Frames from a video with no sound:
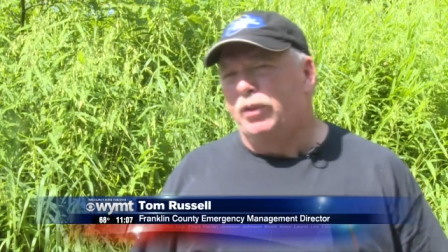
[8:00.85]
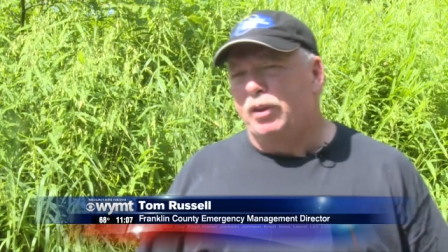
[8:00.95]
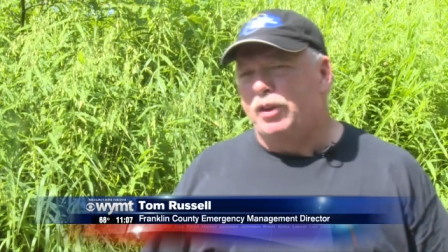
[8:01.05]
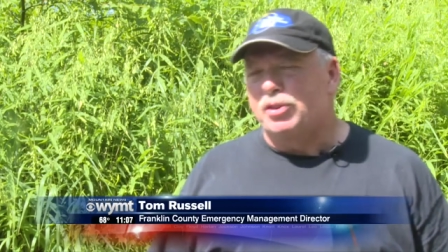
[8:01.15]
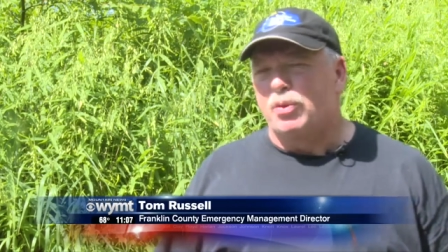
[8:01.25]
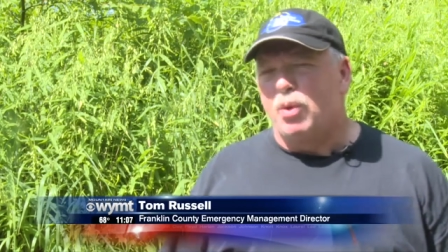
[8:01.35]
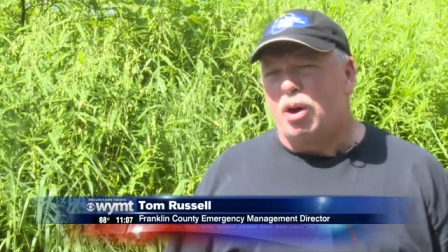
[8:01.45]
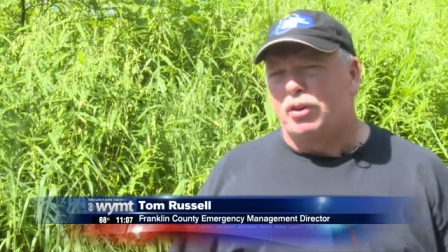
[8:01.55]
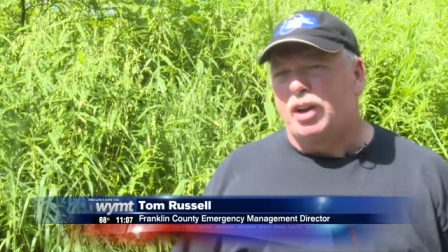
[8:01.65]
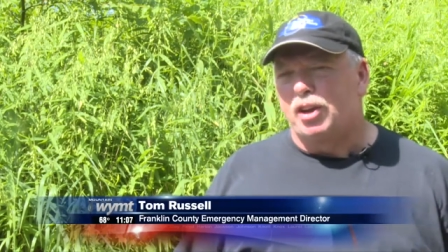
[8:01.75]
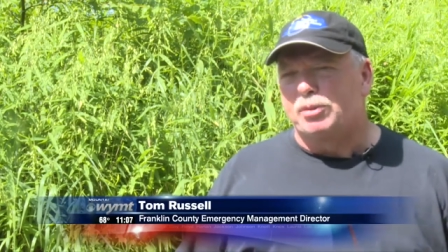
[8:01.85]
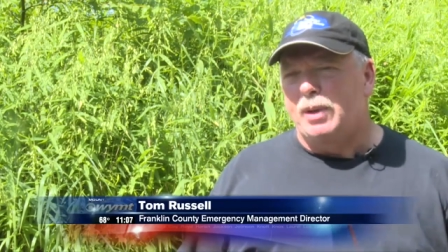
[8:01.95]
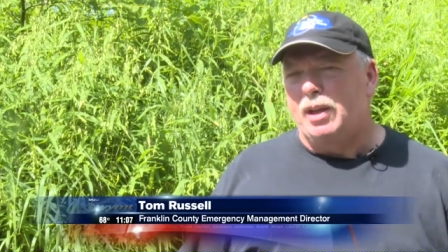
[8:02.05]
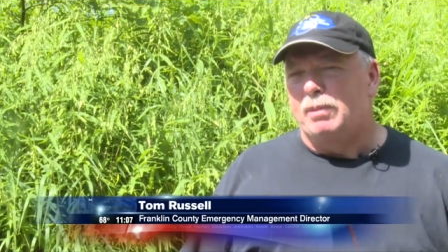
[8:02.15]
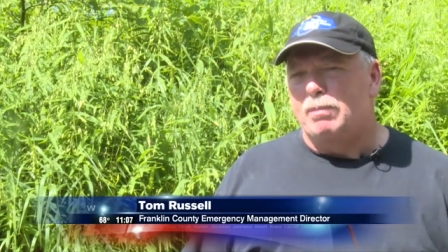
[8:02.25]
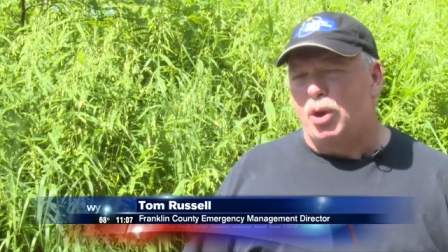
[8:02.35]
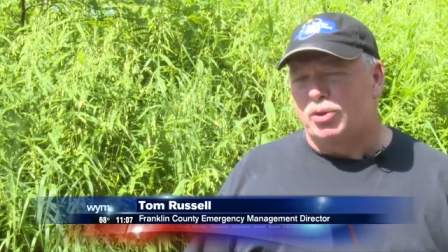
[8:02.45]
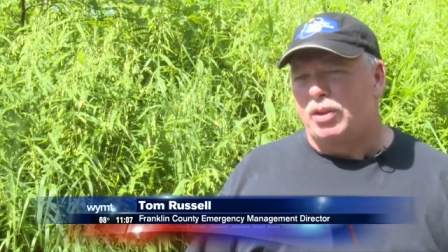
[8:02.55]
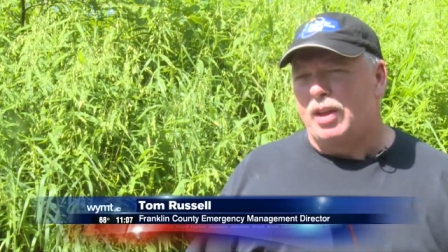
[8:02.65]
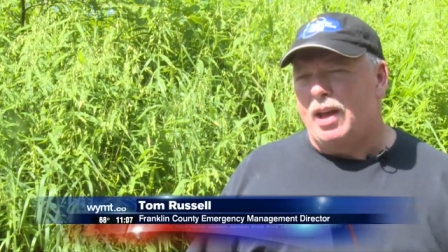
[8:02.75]
Division of Water tells me
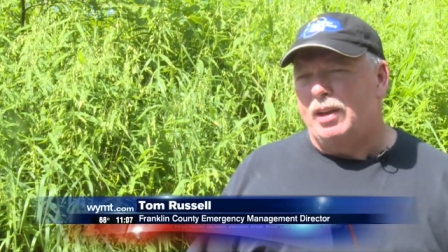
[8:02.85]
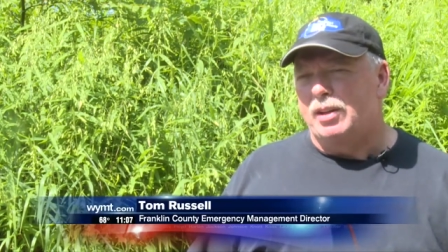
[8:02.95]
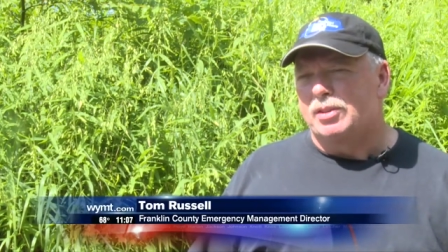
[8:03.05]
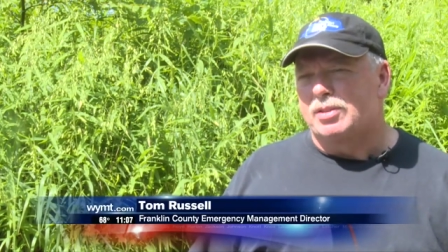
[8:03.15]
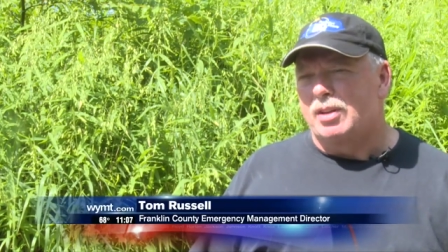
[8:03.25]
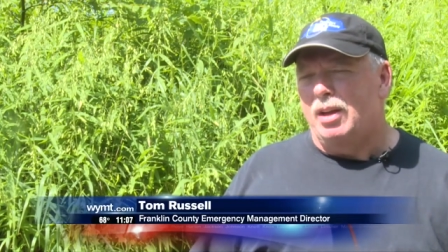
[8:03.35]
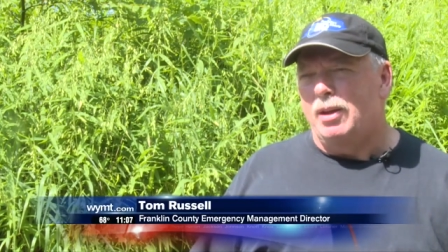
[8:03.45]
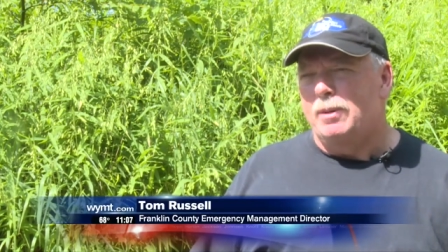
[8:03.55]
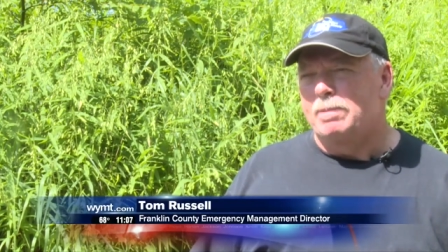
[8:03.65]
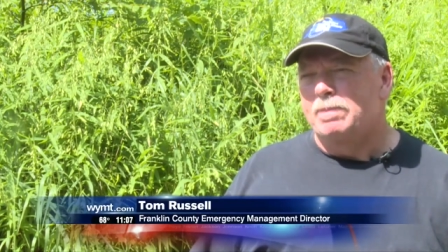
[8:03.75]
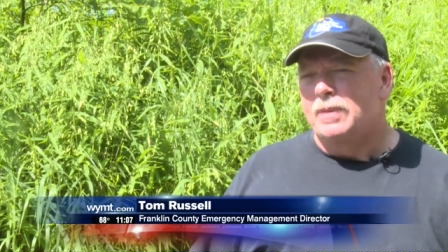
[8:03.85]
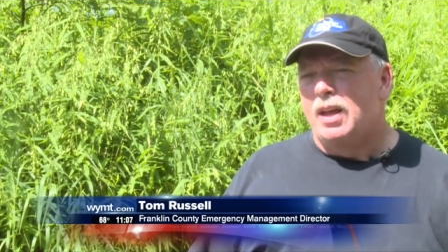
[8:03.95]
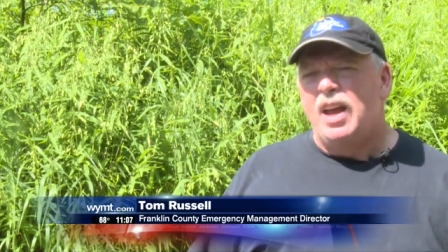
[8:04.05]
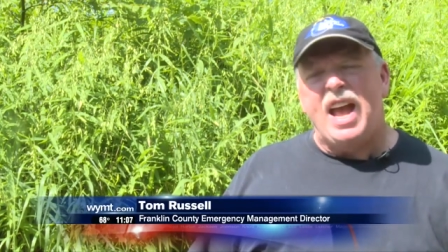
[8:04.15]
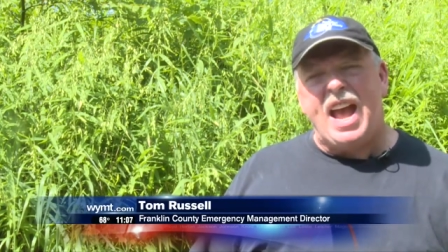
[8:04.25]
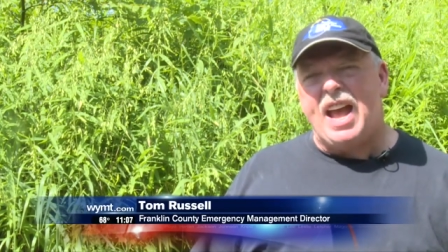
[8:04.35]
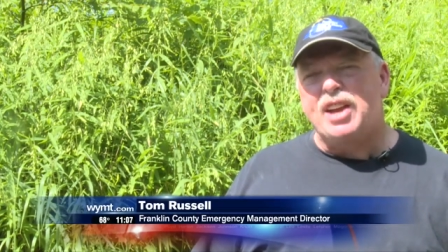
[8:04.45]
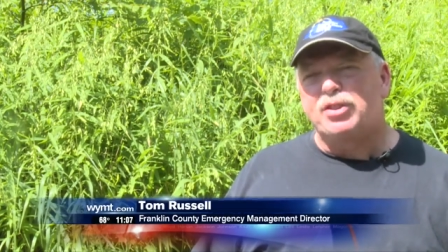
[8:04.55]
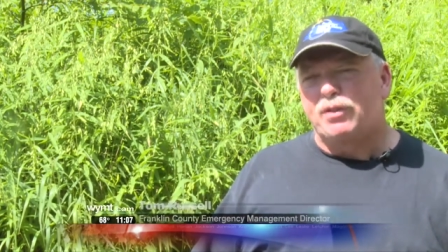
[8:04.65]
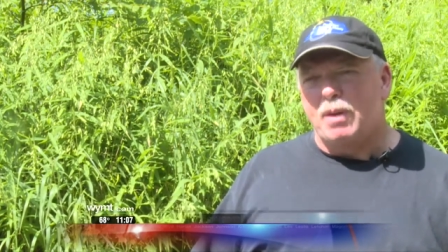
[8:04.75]
most of that is uh,
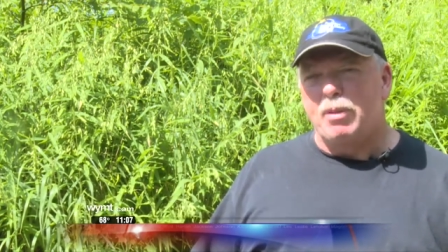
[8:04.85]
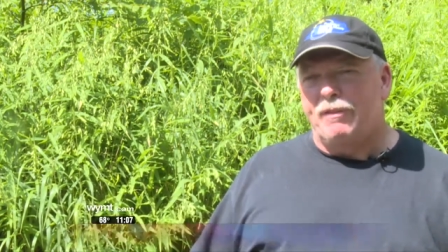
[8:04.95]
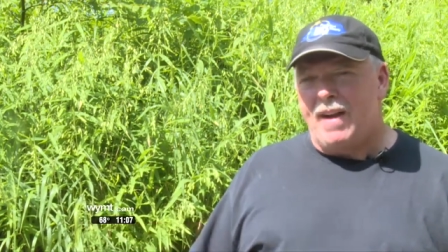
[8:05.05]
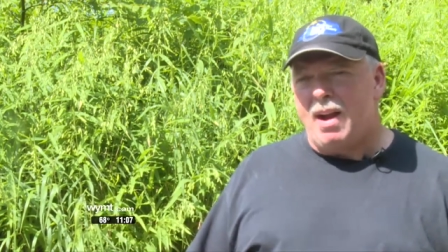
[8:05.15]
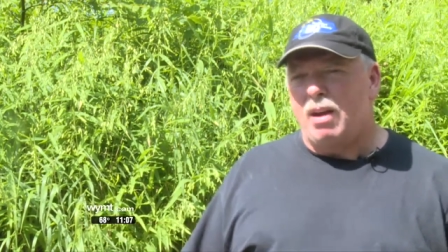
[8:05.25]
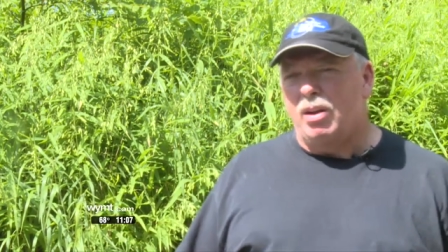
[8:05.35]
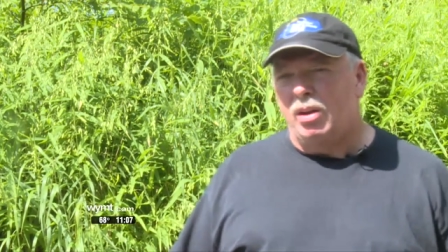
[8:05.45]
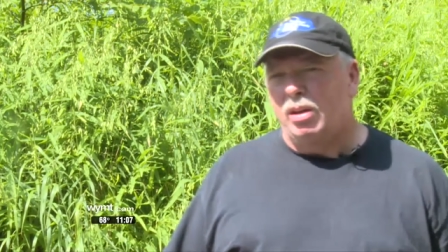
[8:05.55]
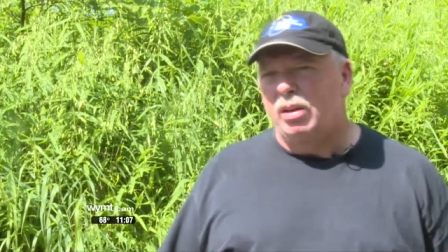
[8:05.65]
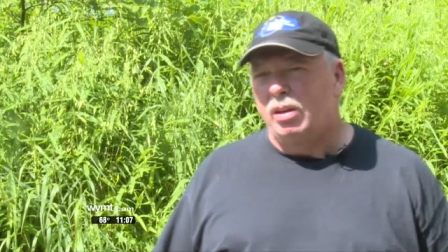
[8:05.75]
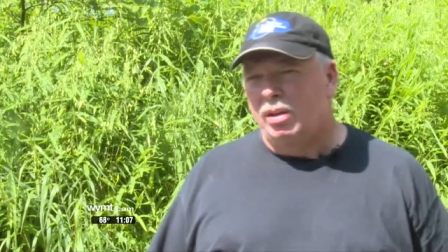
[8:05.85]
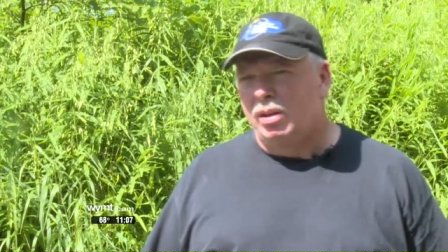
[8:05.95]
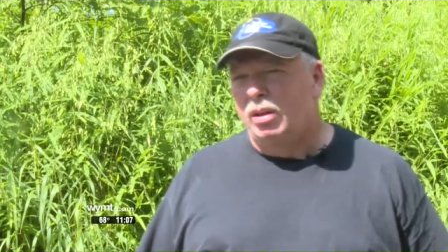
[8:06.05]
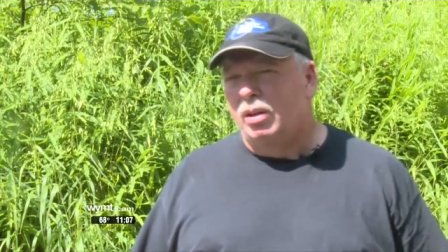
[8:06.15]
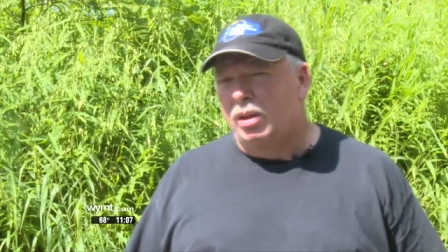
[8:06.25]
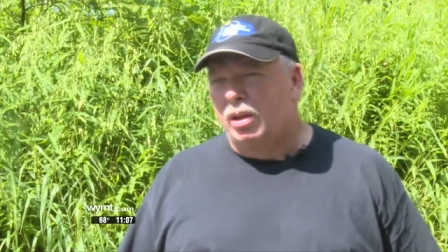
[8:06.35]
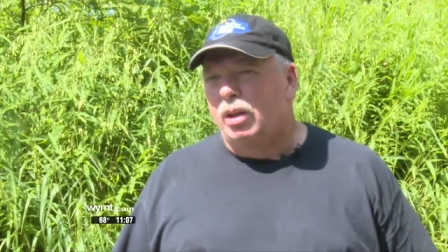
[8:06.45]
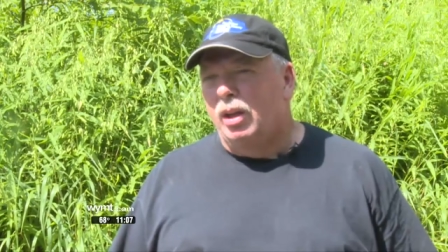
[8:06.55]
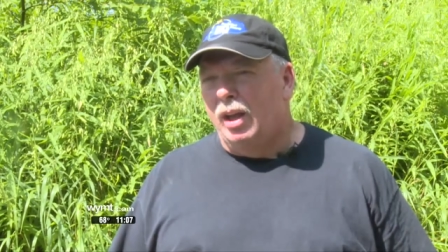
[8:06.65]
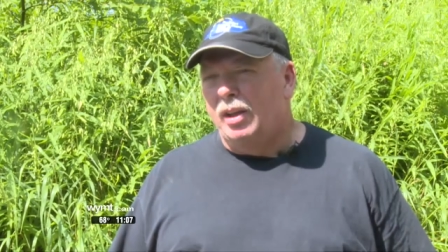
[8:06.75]
ash from the fire
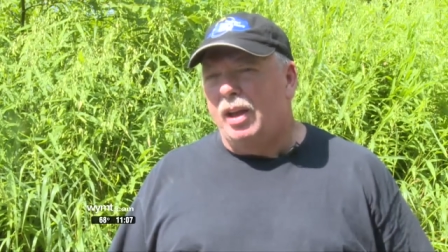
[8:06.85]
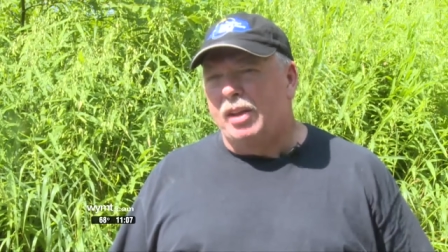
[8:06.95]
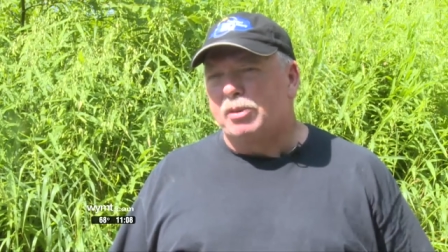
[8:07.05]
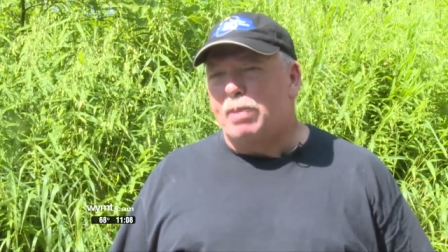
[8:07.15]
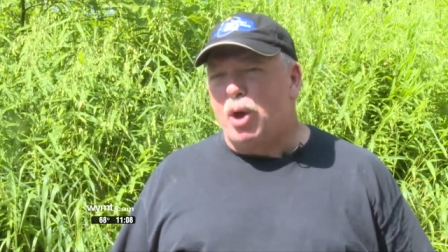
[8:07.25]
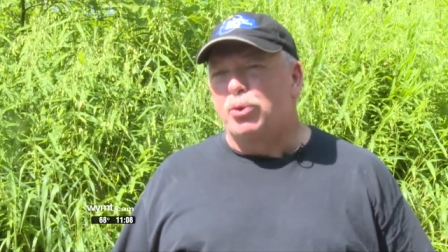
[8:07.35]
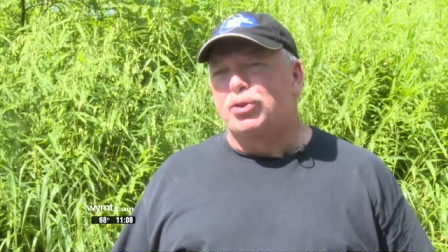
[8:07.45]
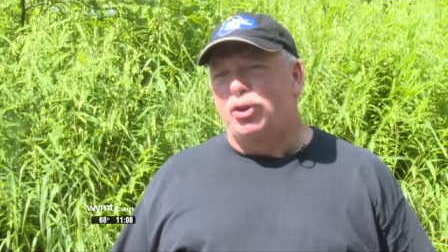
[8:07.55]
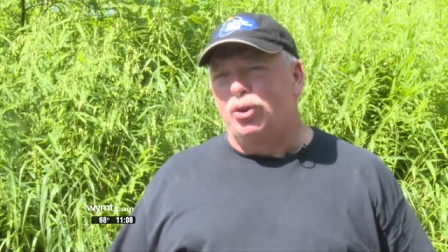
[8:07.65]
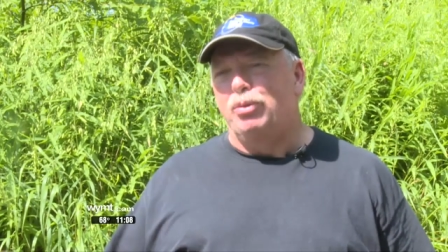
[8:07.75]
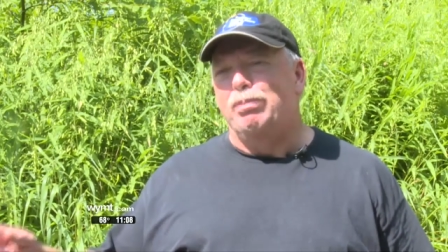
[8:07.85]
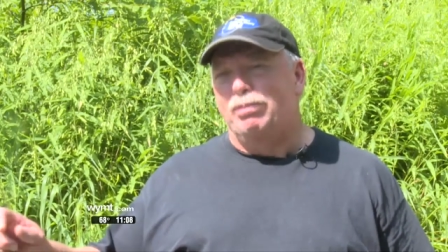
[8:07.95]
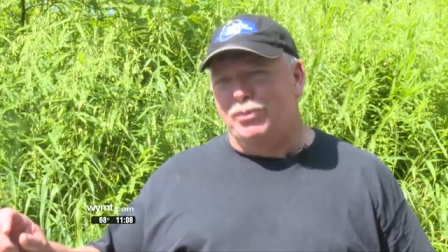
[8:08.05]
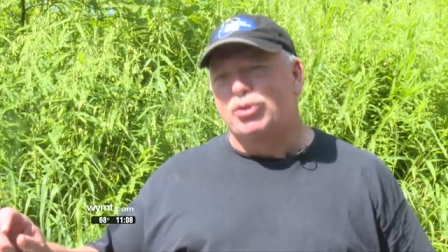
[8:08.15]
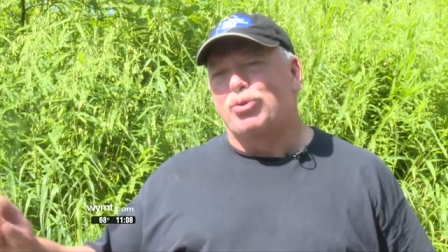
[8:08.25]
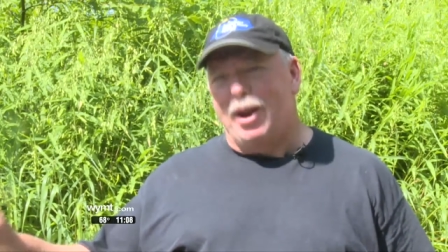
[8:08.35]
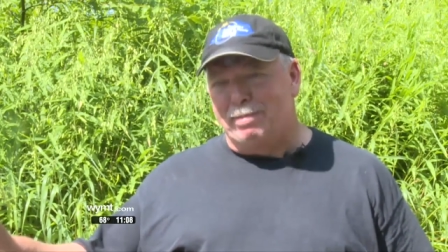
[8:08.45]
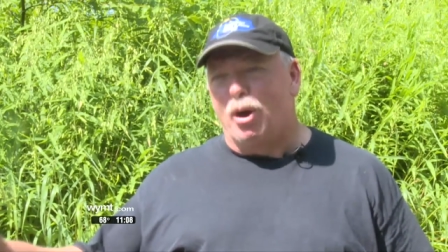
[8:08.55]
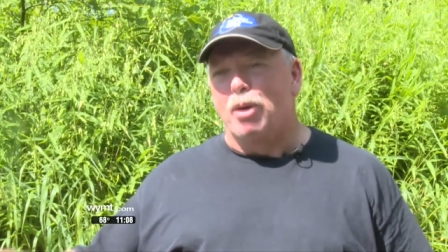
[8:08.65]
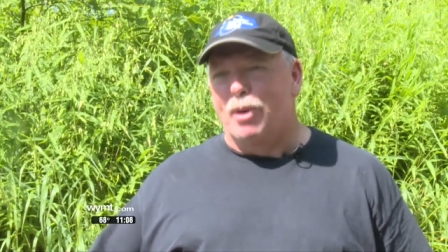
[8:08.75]
okay. as opposed to
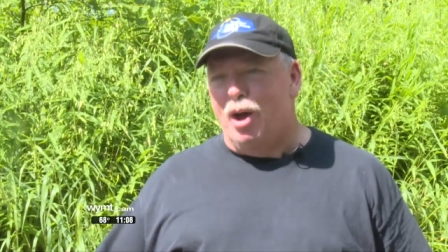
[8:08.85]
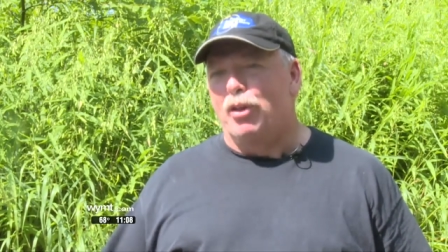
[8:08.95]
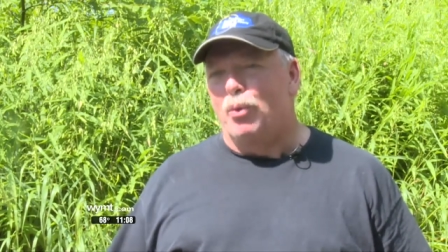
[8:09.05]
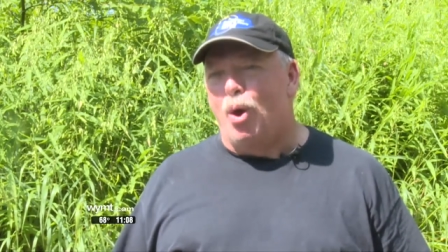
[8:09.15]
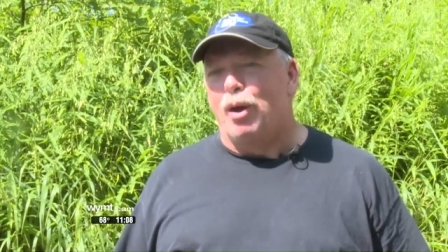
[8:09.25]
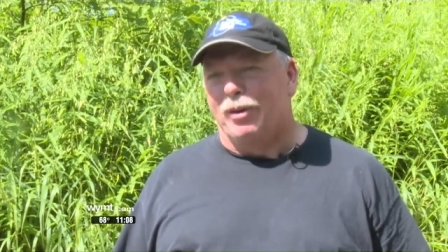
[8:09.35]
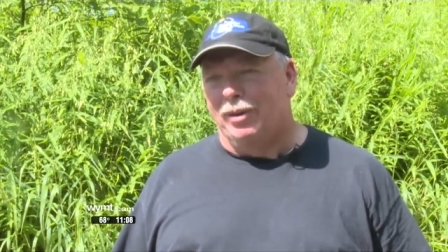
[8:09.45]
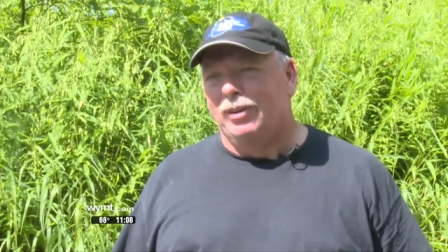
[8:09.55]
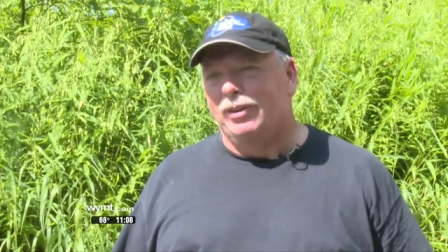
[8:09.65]
straight bourbon on the water.